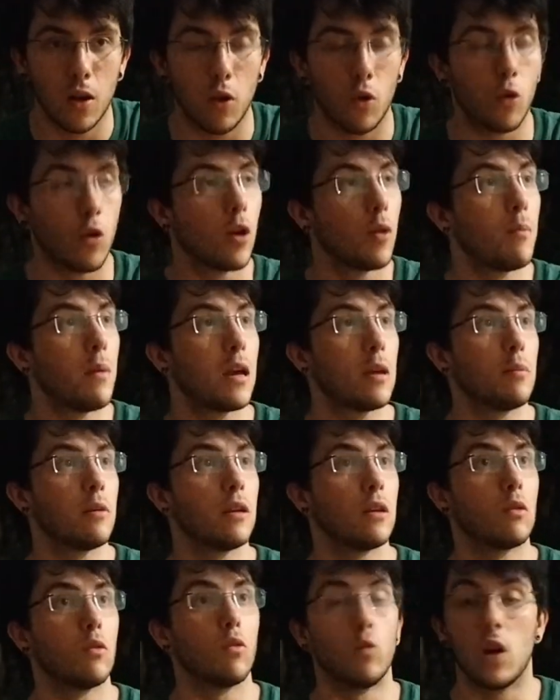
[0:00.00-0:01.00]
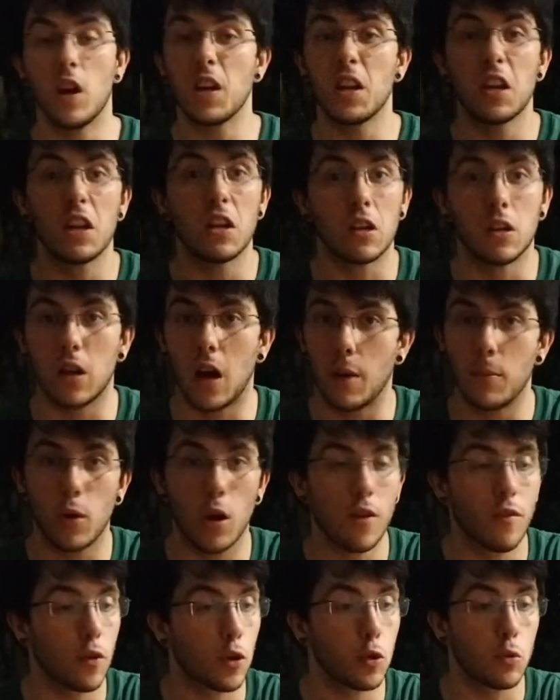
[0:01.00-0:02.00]
Or maybe one year. I'm
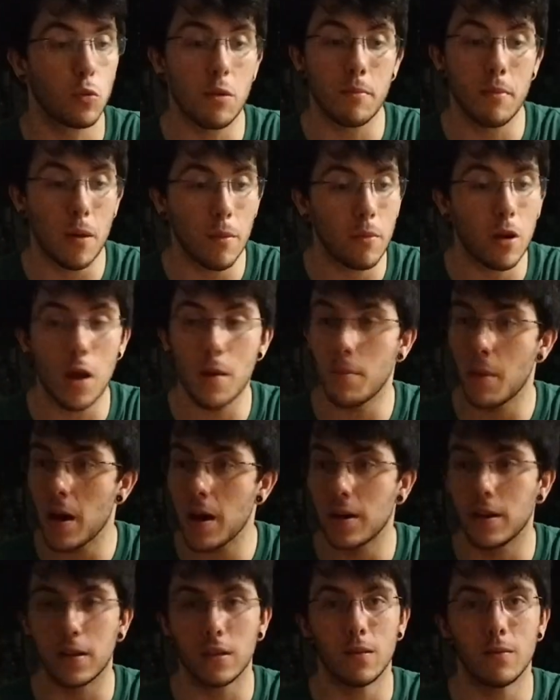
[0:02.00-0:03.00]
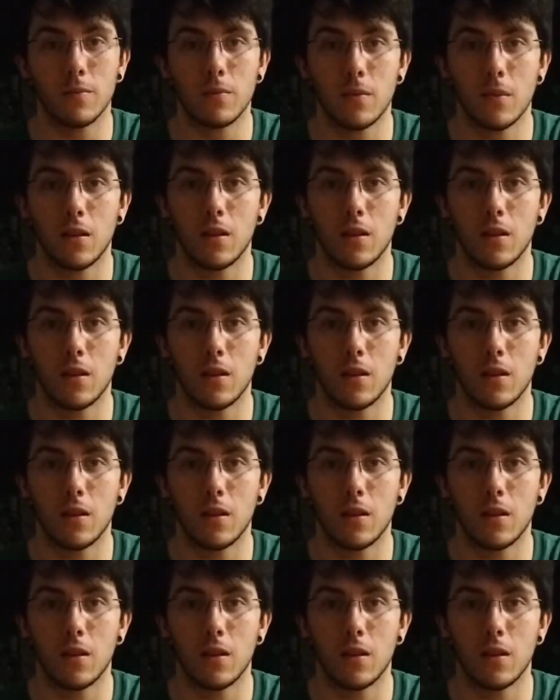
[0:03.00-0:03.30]
not even gonna remember I made it.